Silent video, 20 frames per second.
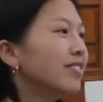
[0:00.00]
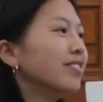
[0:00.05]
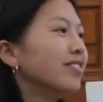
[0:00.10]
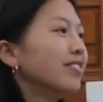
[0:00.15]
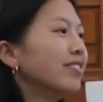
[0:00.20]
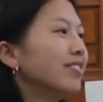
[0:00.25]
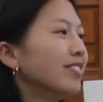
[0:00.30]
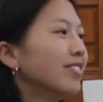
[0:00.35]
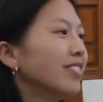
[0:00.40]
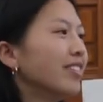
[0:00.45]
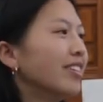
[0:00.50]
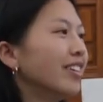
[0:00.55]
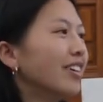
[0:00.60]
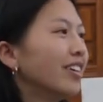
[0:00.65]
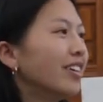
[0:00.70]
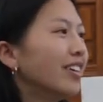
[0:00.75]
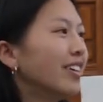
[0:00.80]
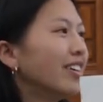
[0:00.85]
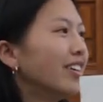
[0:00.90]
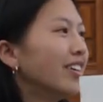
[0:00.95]

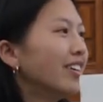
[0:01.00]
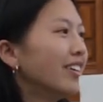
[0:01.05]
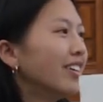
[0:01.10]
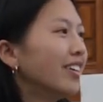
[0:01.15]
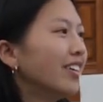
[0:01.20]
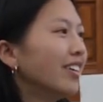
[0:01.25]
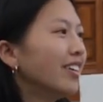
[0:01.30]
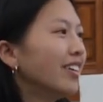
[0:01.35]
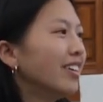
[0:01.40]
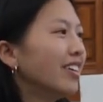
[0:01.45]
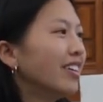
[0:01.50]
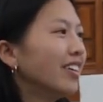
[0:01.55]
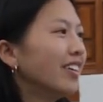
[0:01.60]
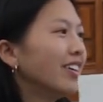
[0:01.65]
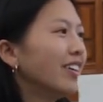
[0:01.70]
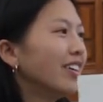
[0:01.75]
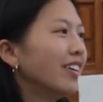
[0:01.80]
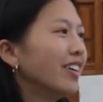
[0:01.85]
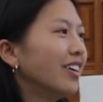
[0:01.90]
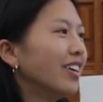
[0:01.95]

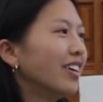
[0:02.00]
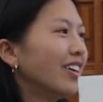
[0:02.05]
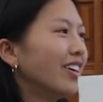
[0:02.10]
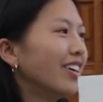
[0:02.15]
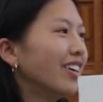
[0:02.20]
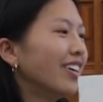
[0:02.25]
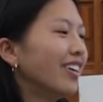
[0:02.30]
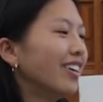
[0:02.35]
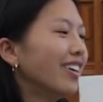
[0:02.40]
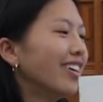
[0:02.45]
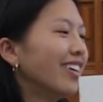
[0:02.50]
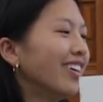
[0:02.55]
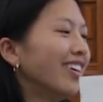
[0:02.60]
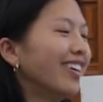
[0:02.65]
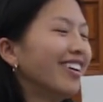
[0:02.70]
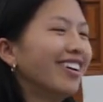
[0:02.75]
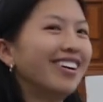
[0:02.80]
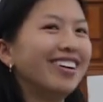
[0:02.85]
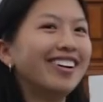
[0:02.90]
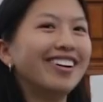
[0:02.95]

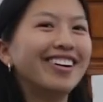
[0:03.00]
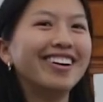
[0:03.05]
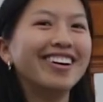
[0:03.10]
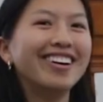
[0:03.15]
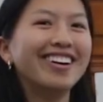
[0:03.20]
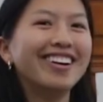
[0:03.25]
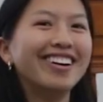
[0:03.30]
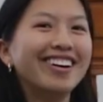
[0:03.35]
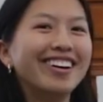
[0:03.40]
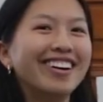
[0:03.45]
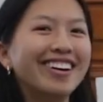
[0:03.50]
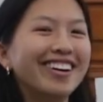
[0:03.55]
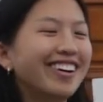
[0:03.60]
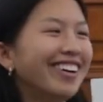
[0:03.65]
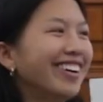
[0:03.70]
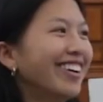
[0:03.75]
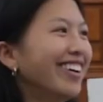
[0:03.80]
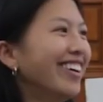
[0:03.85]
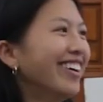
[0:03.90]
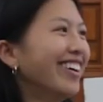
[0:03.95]

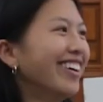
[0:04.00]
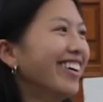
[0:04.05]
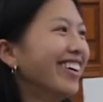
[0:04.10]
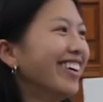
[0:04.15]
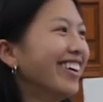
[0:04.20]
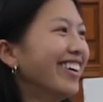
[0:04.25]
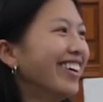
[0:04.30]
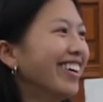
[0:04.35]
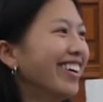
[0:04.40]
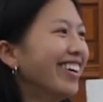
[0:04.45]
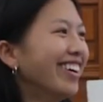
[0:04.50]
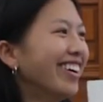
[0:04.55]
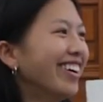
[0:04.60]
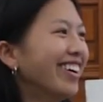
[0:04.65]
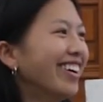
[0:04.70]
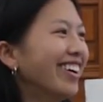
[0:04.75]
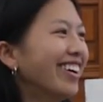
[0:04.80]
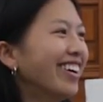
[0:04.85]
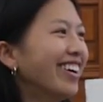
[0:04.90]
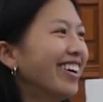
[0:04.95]

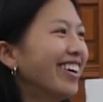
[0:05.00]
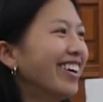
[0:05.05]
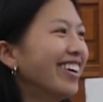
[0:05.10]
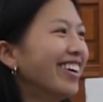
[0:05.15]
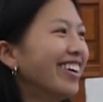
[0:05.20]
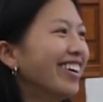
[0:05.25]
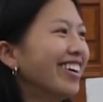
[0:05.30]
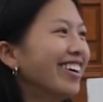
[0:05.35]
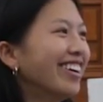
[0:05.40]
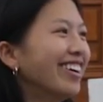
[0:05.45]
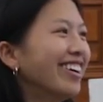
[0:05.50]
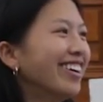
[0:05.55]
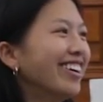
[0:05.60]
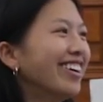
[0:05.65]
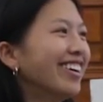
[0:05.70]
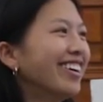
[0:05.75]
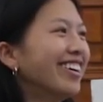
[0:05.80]
No words are spoken by the person on screen.